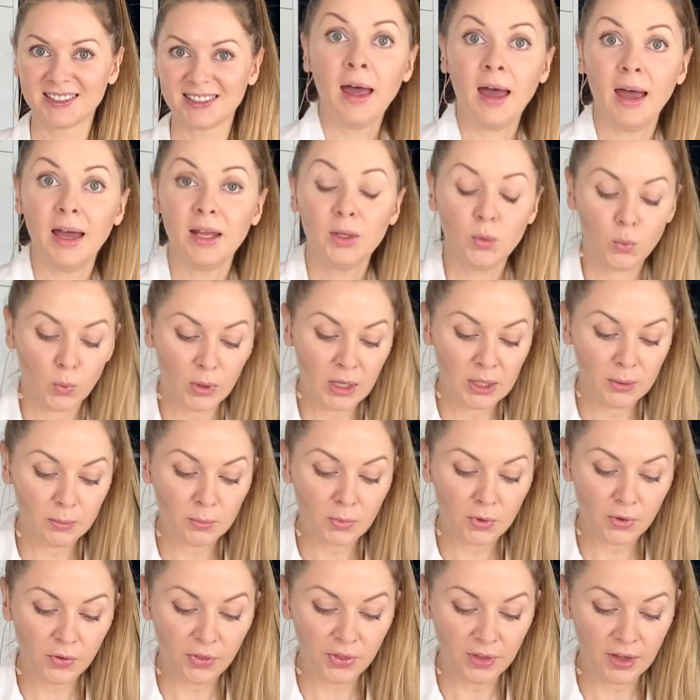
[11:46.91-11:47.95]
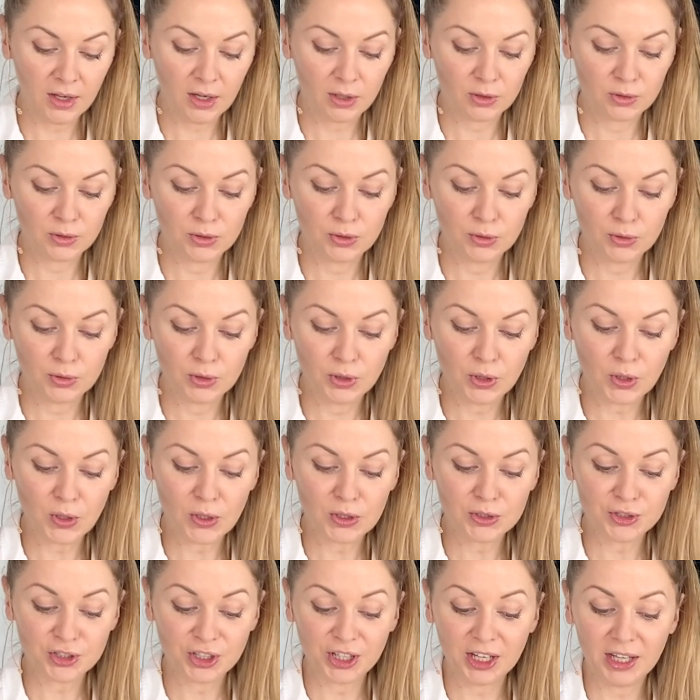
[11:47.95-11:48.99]
And one more thing, do
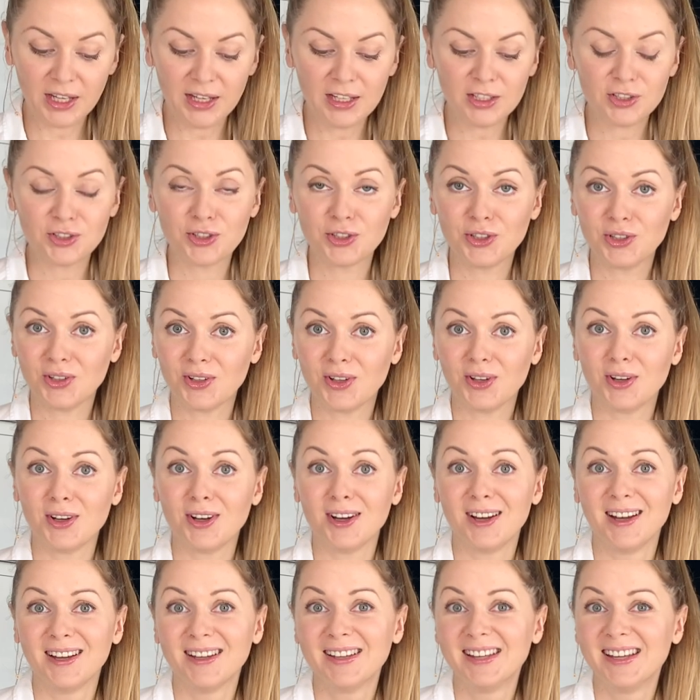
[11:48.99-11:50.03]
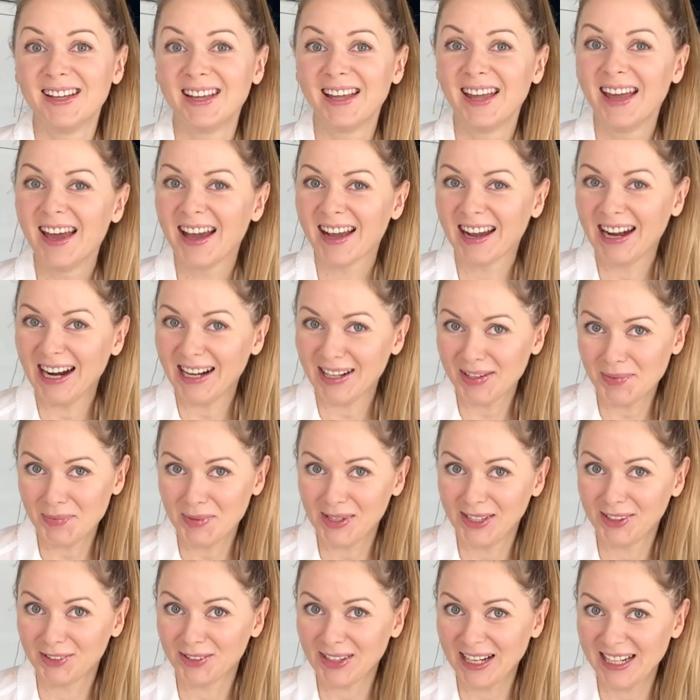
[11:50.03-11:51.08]
not eat your
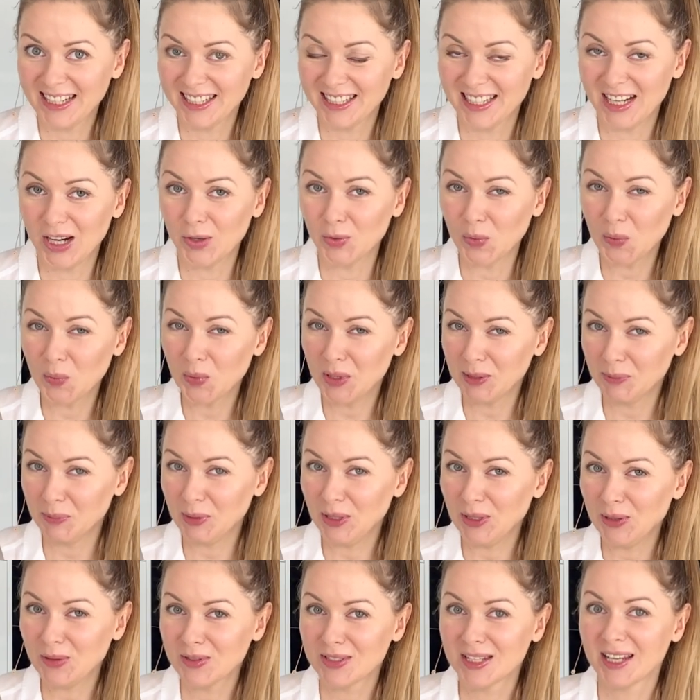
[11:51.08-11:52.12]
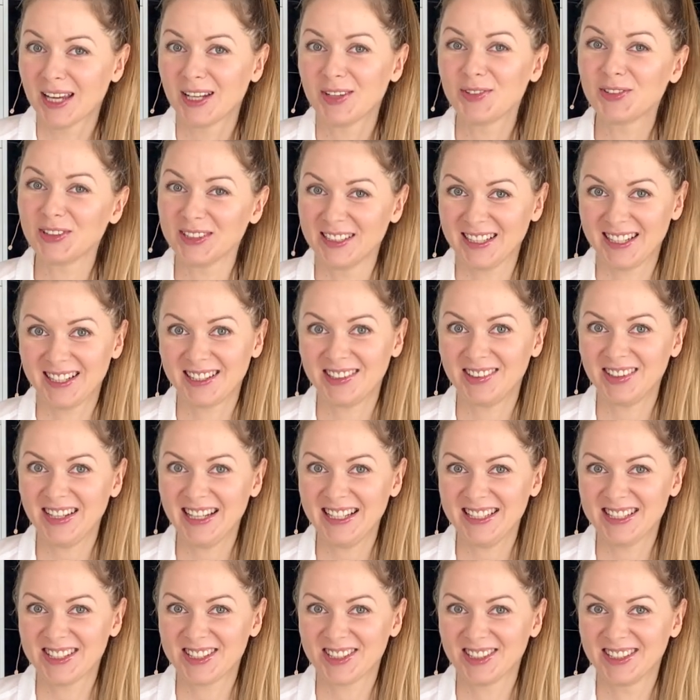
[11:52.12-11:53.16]
caramel right now, we'll be using it for
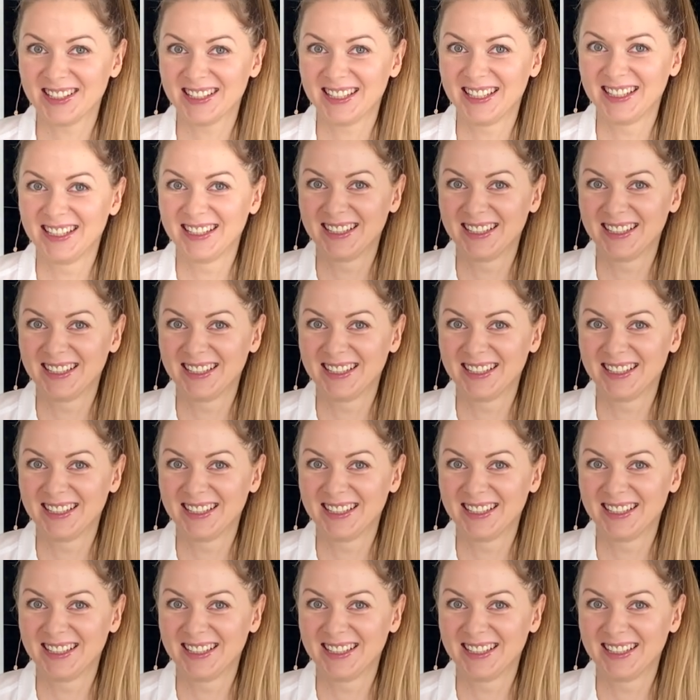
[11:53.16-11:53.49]
decoration.